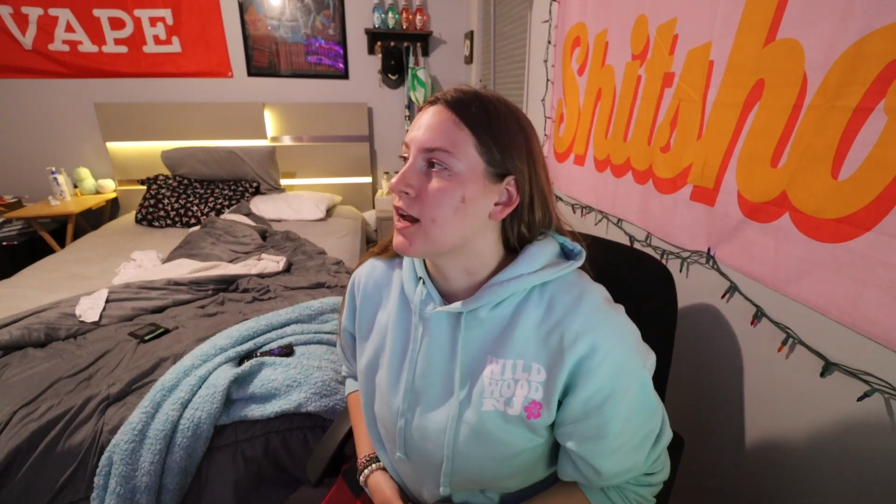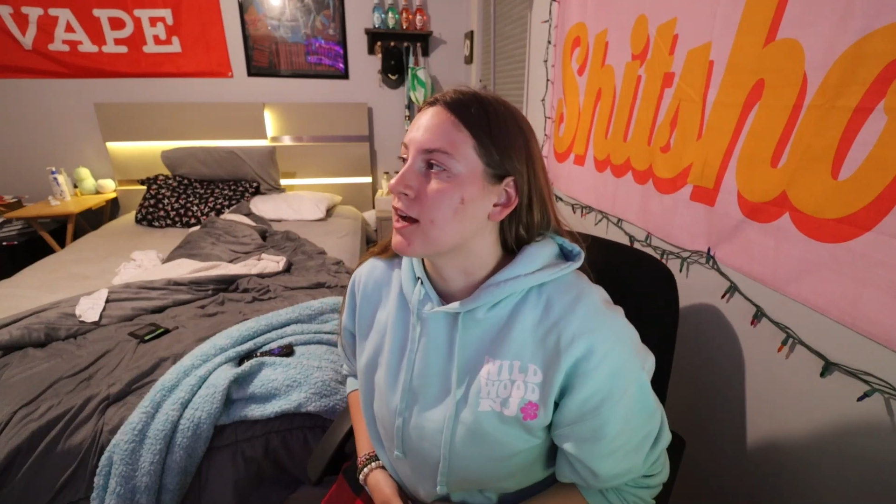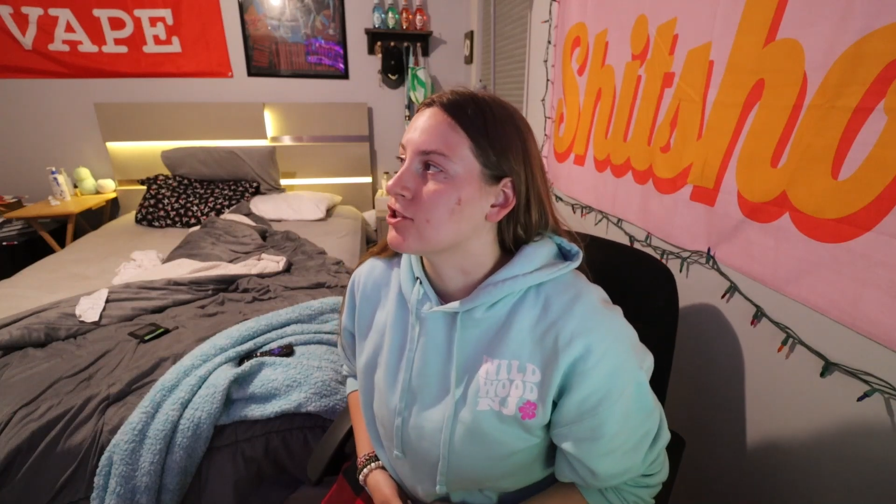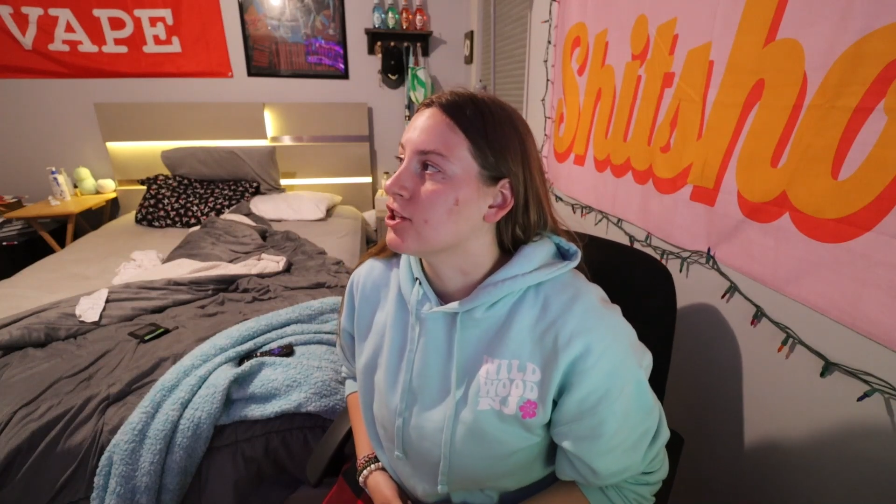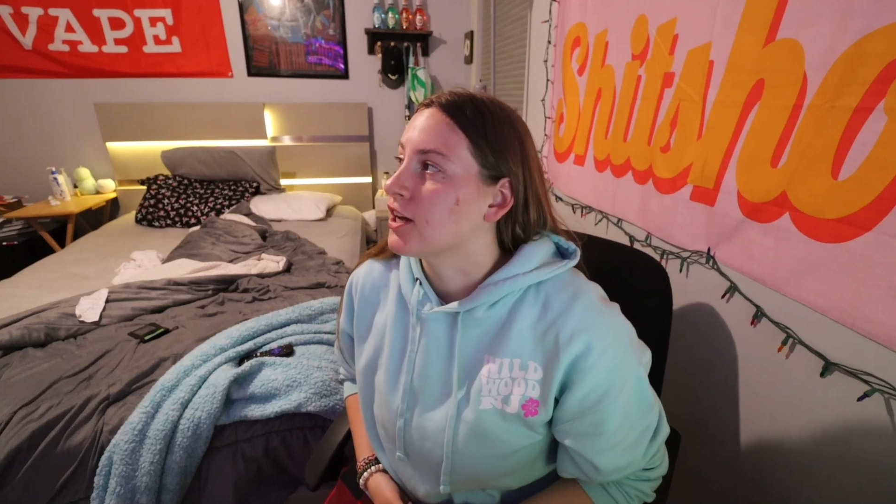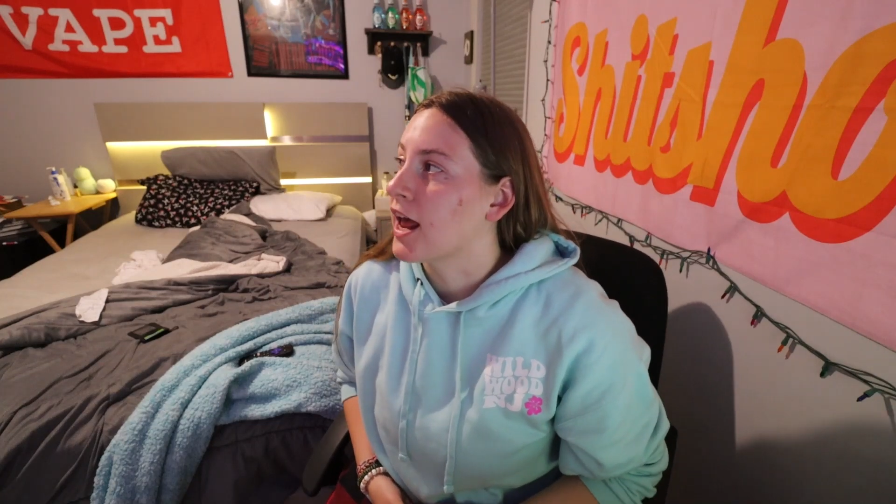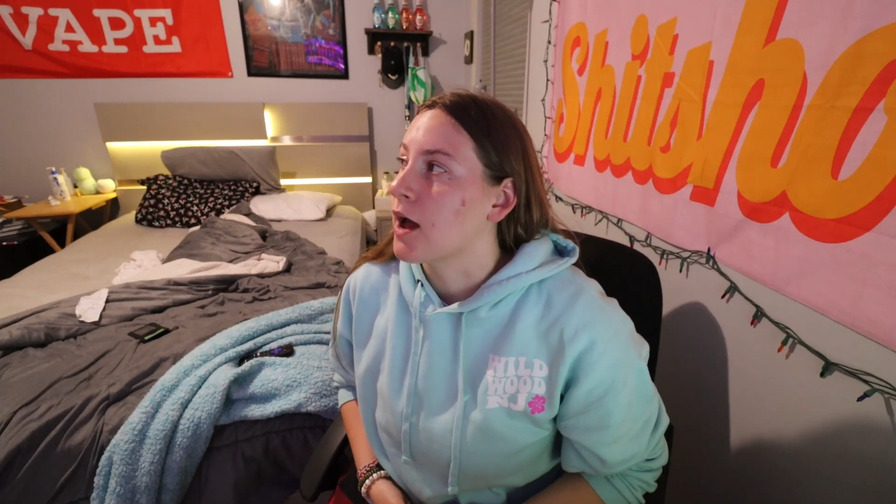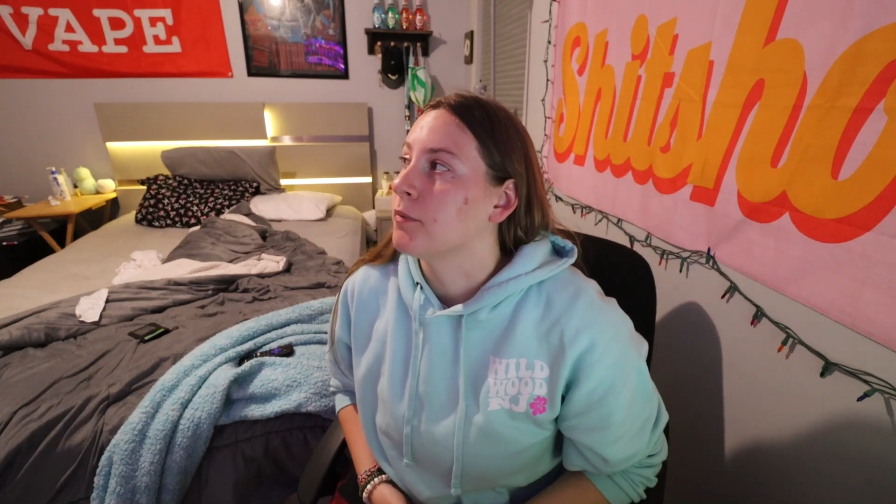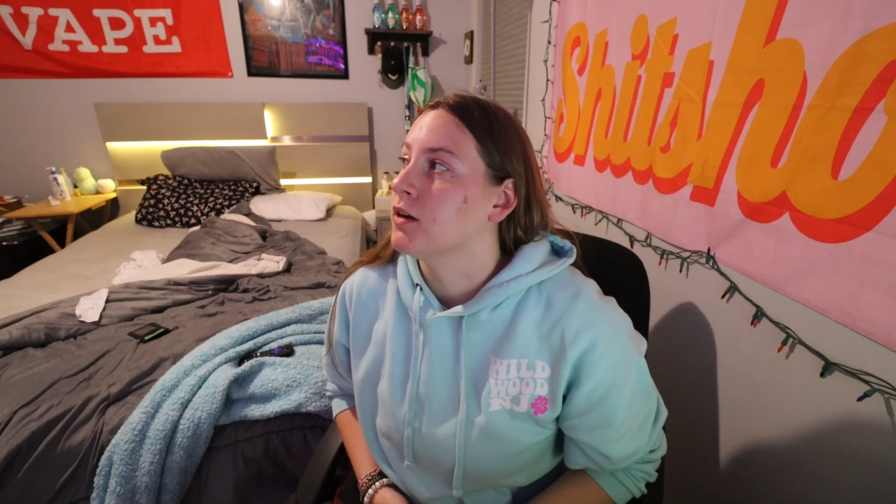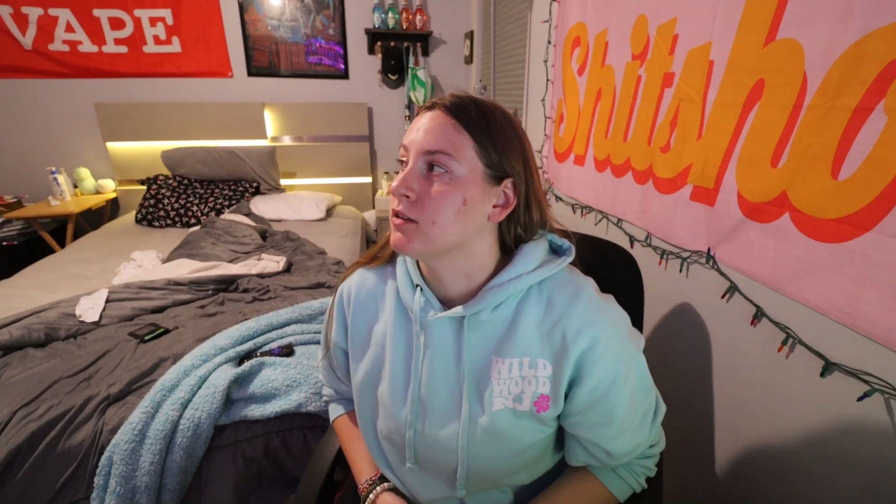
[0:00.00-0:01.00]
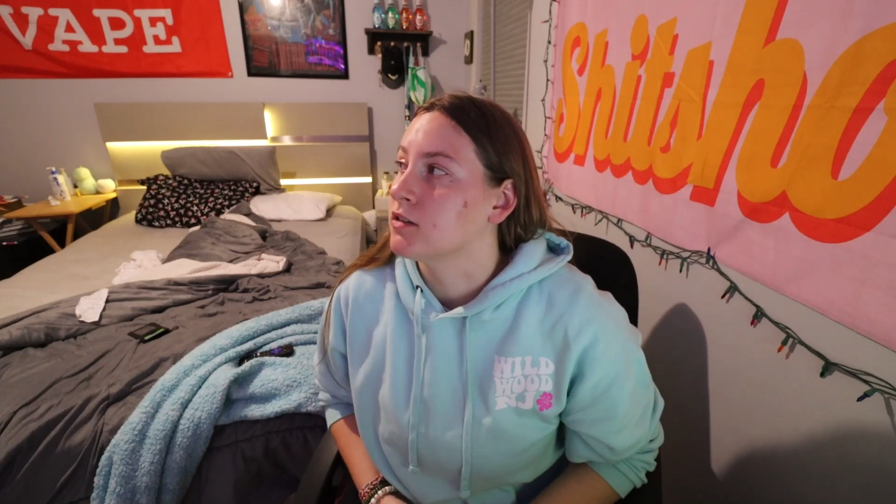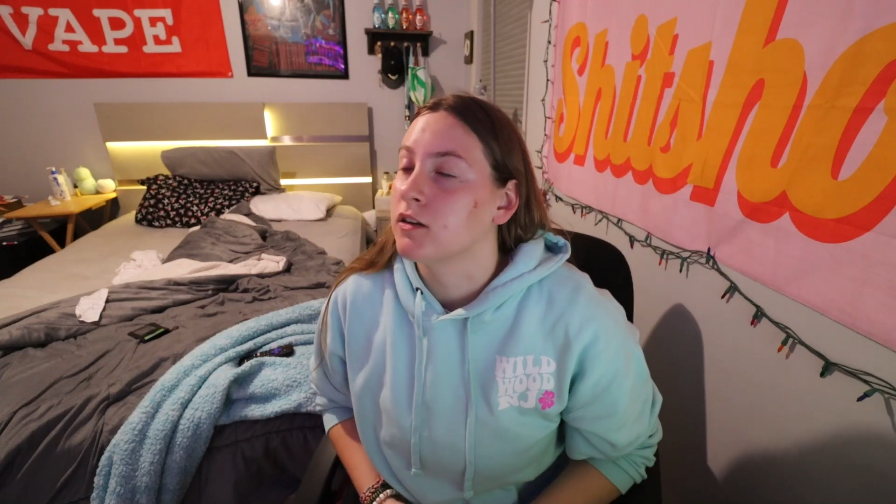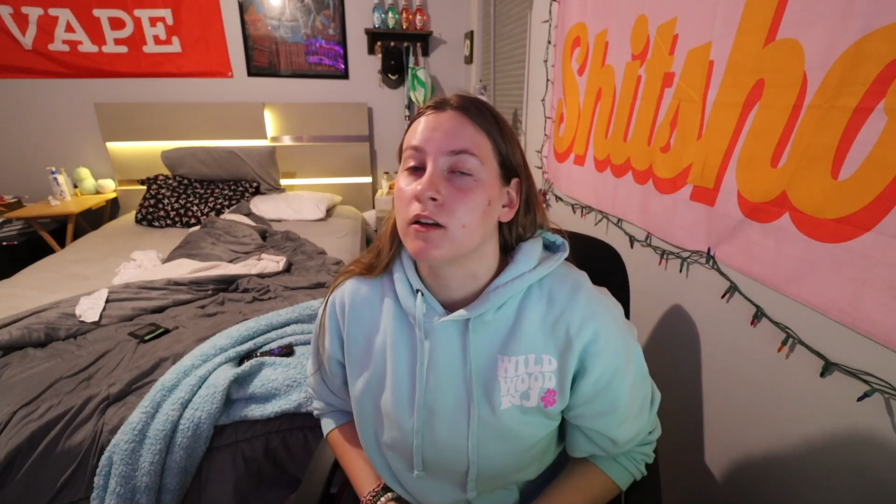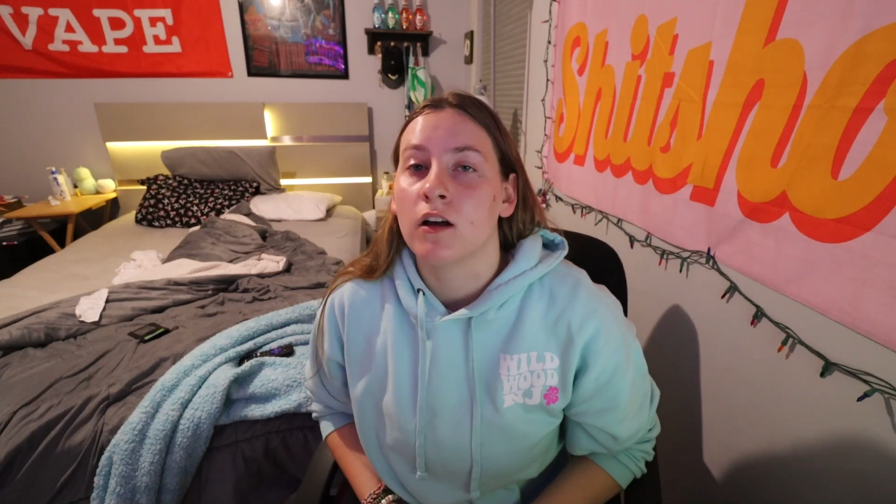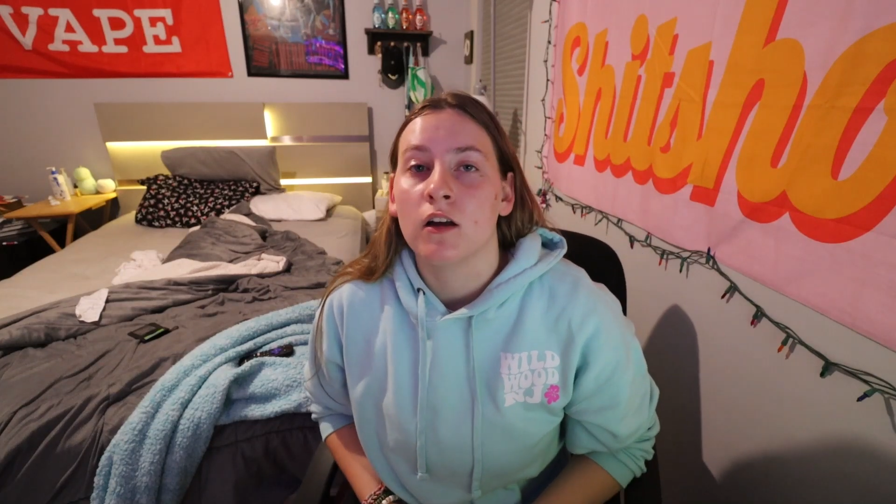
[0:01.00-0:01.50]
actually gonna happen
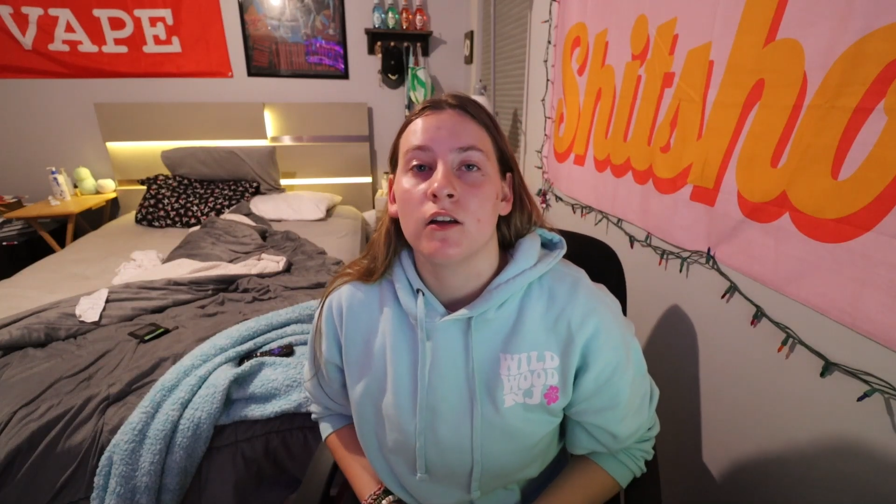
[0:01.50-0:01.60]
until